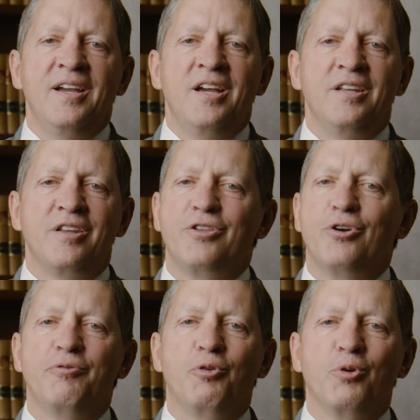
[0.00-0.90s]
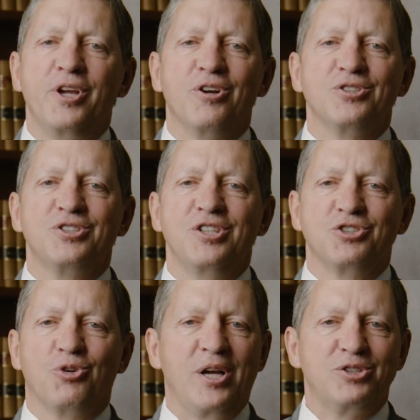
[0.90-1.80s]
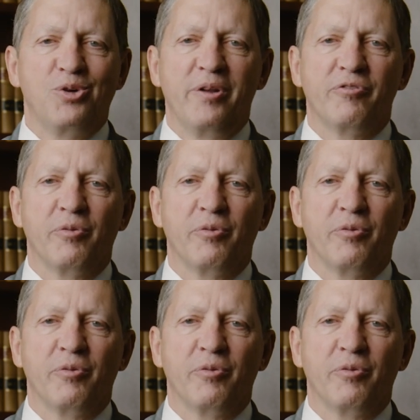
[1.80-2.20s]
In the 34 years since graduating